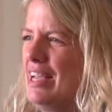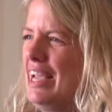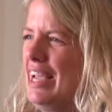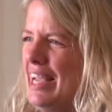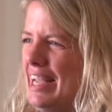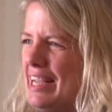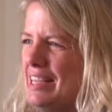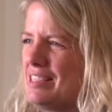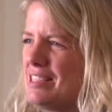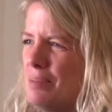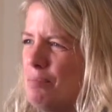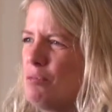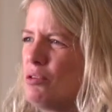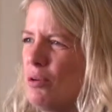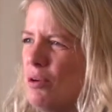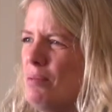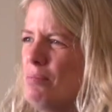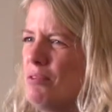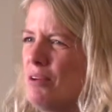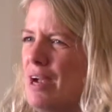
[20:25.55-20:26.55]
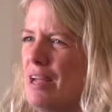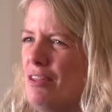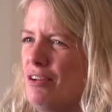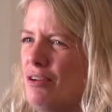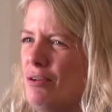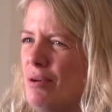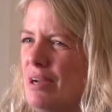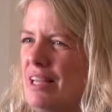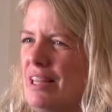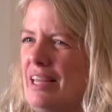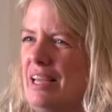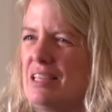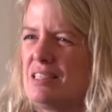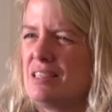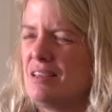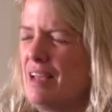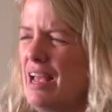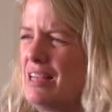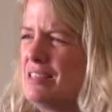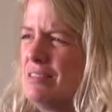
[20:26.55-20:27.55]
It gets absorbed rather quickly.
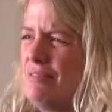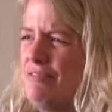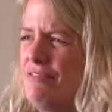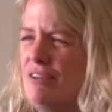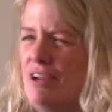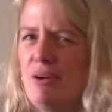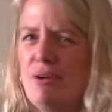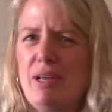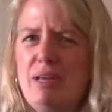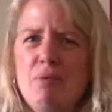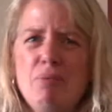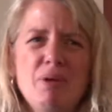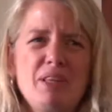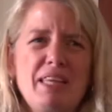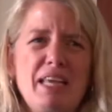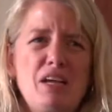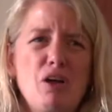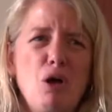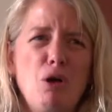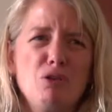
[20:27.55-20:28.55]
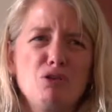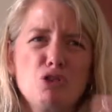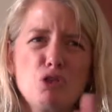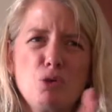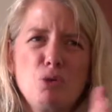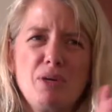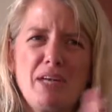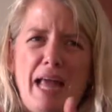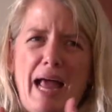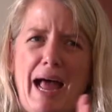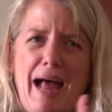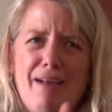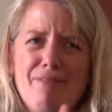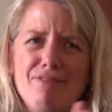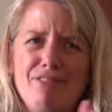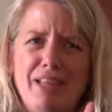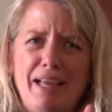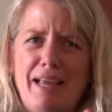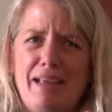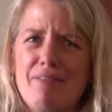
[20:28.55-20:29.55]
It has a very, what they call, short
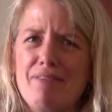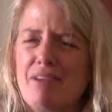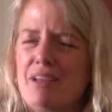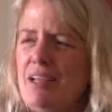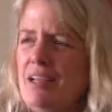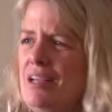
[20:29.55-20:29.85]
half-life.